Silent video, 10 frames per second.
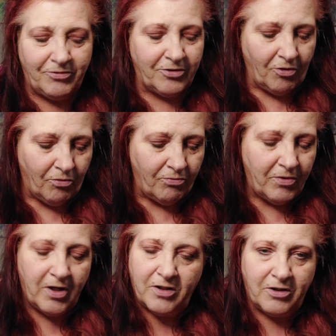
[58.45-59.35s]
So
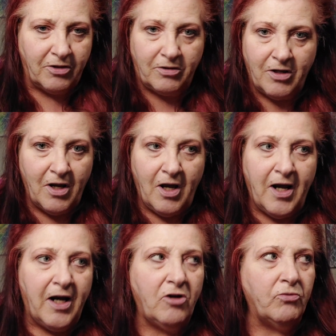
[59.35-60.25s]
it's just,
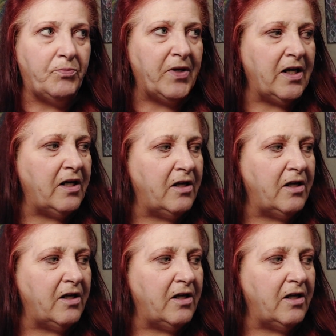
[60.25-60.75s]
it'll be,